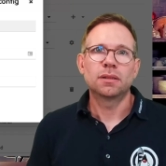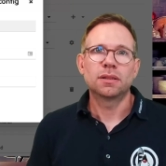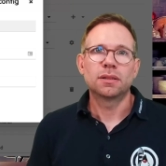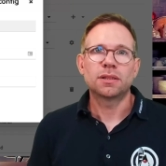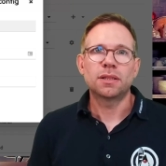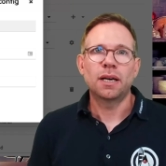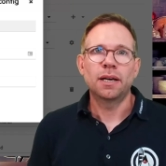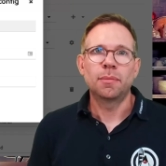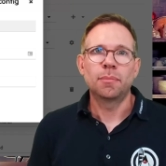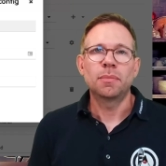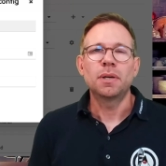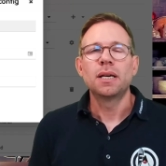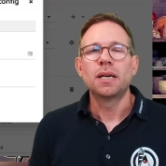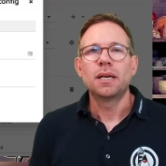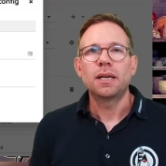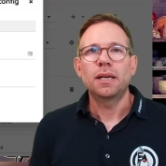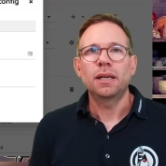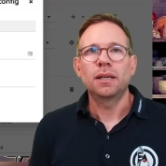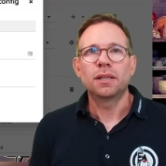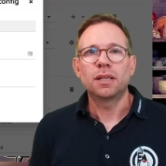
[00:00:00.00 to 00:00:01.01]
time
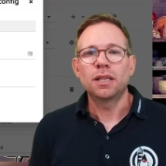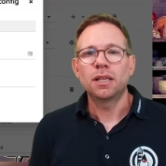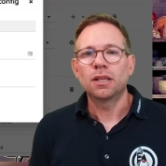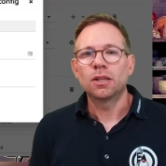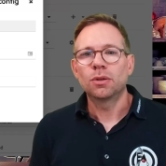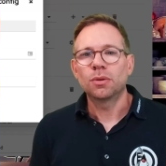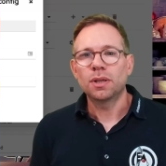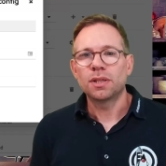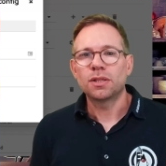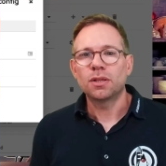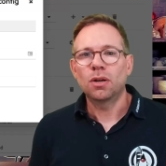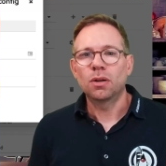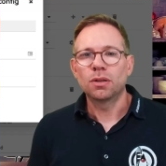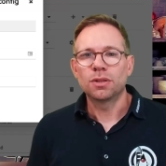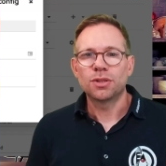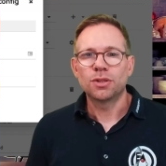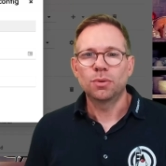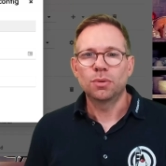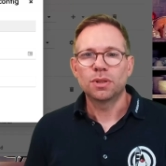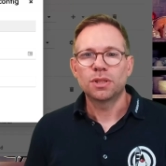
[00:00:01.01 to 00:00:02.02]
in Keycloak is
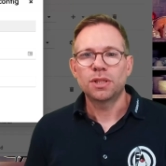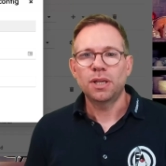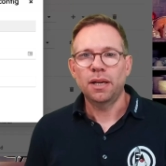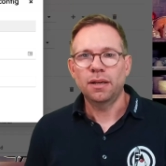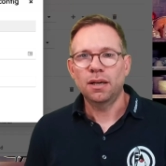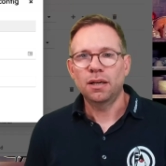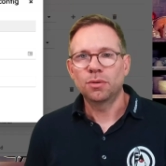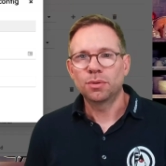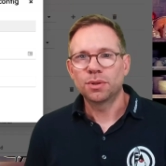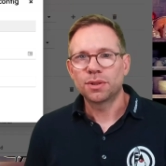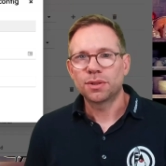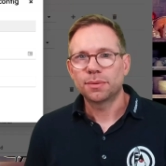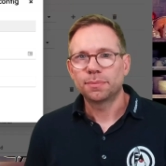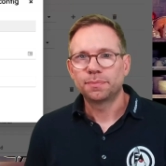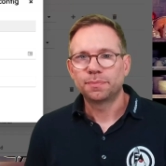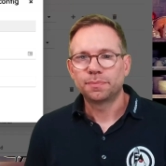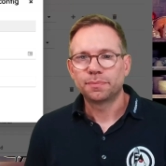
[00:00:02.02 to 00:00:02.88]
also 10 hours.